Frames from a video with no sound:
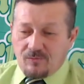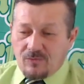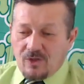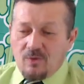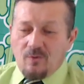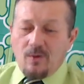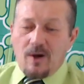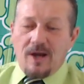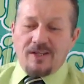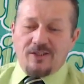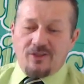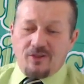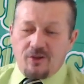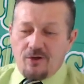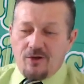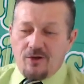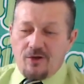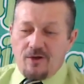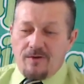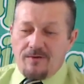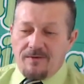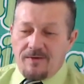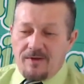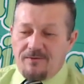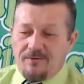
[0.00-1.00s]
right? So
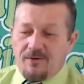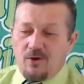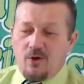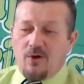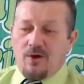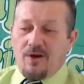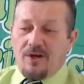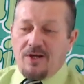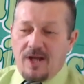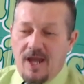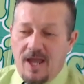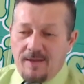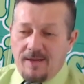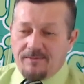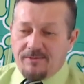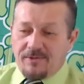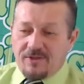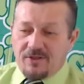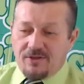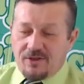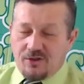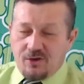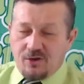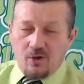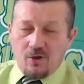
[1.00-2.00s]
if you're inept
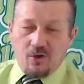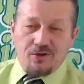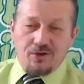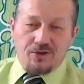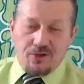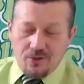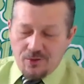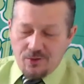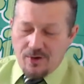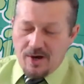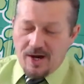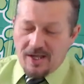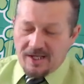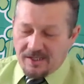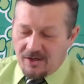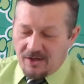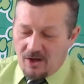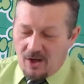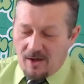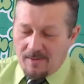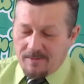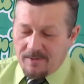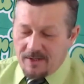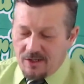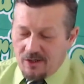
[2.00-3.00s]
socially or
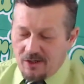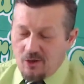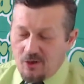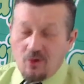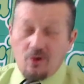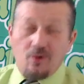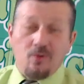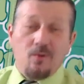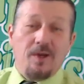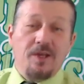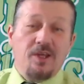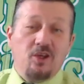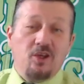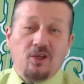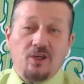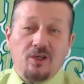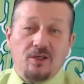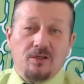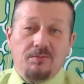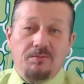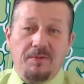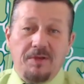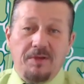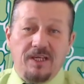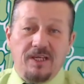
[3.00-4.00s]
economically, the only way you can
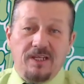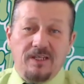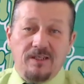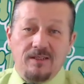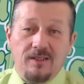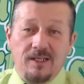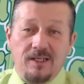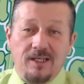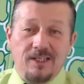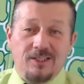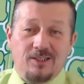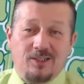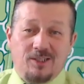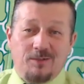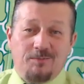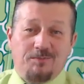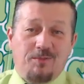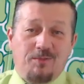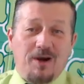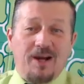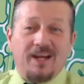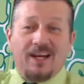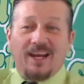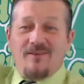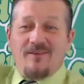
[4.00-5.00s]
compete is to
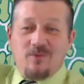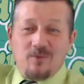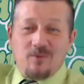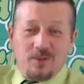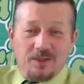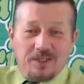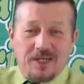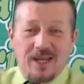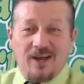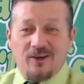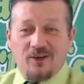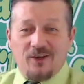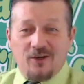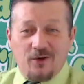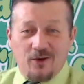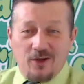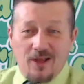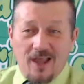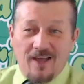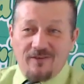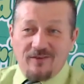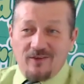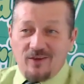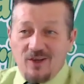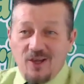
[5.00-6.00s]
bring everyone down to your
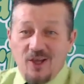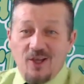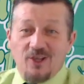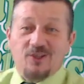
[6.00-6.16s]
level.